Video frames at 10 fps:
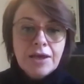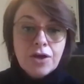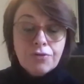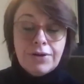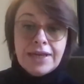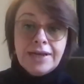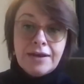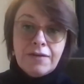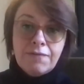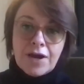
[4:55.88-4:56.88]
created
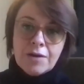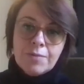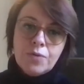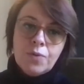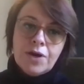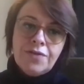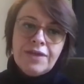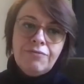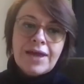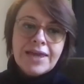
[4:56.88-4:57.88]
an environment where
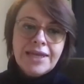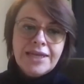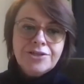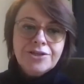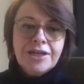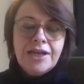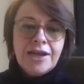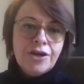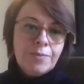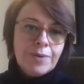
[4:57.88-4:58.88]
the regulator can
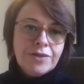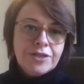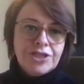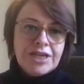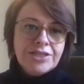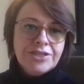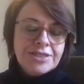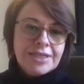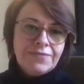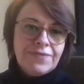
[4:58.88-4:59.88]
learn about the
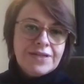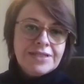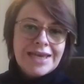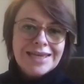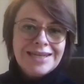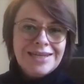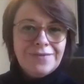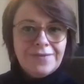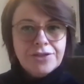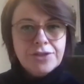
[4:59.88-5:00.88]
changes that fintech and
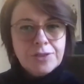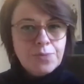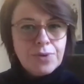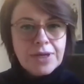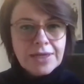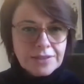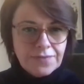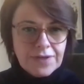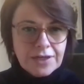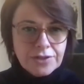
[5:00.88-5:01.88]
innovation is bringing to
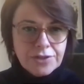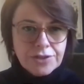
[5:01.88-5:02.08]
financial